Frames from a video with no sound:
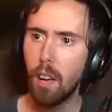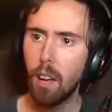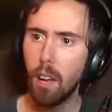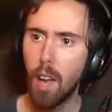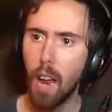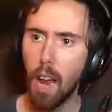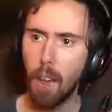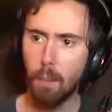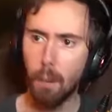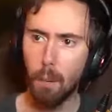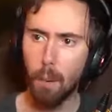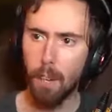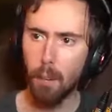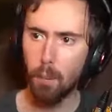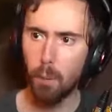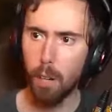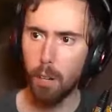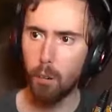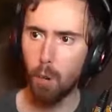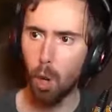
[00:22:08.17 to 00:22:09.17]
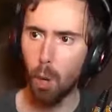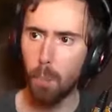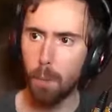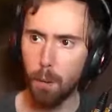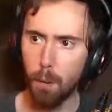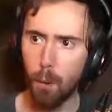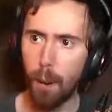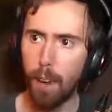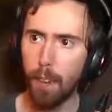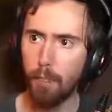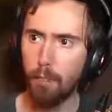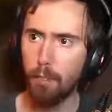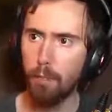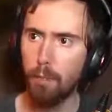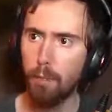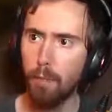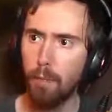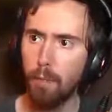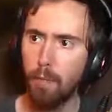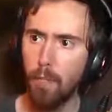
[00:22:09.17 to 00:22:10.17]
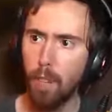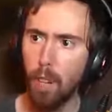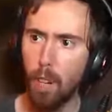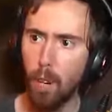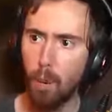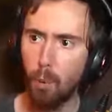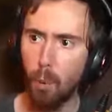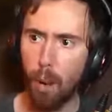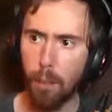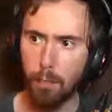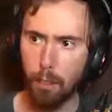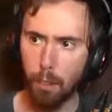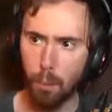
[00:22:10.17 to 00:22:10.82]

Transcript: Everybody regroup and res. Res